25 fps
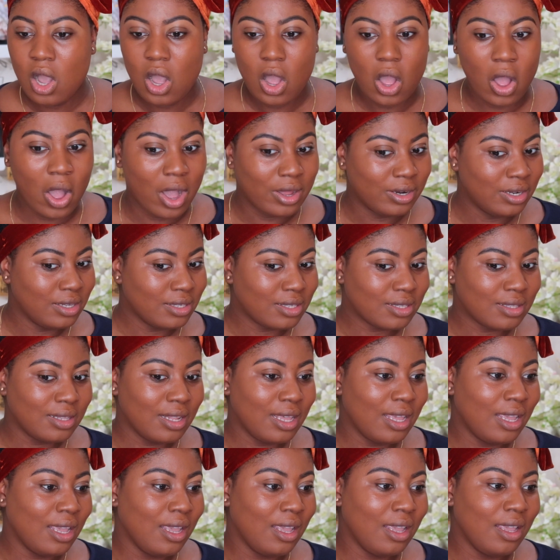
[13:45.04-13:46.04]

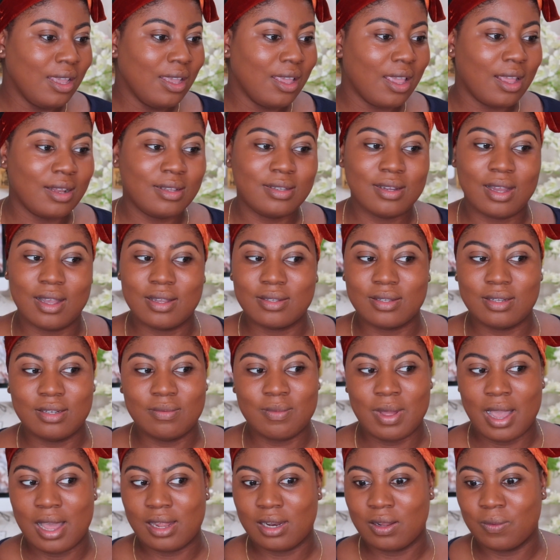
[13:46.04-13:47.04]
honestly, it doesn't
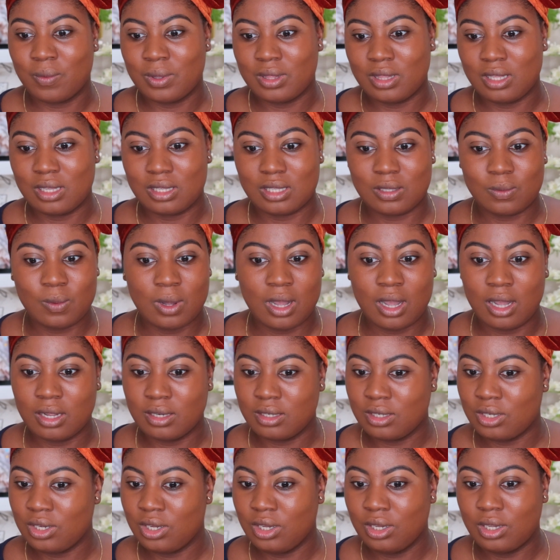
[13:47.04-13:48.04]
matter with this
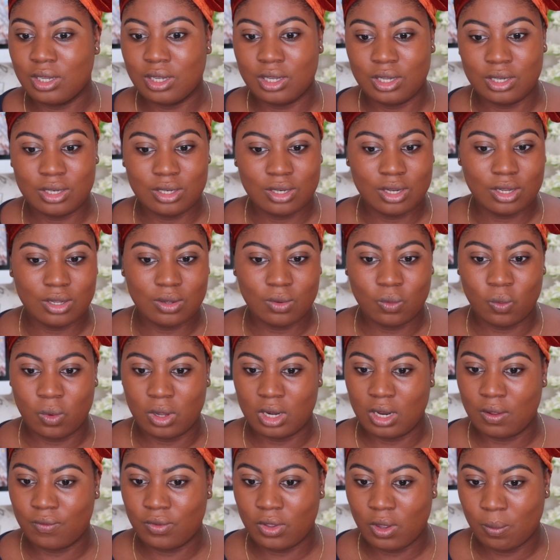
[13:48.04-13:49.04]
one. You can,
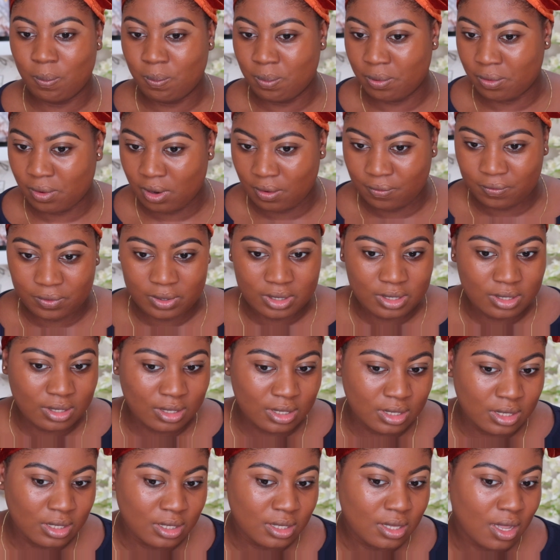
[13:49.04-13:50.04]
whatever your preference
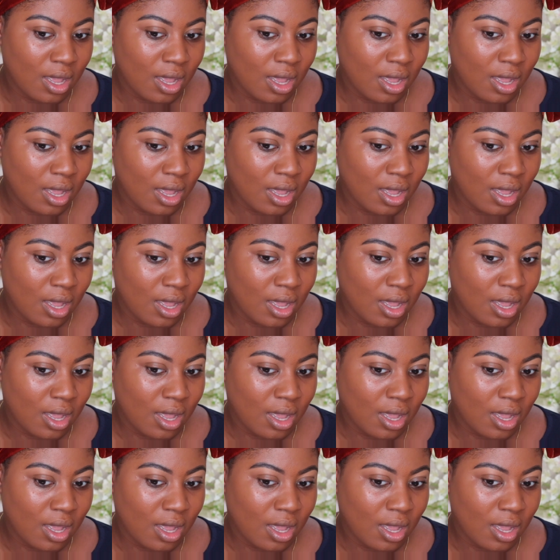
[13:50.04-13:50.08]
is.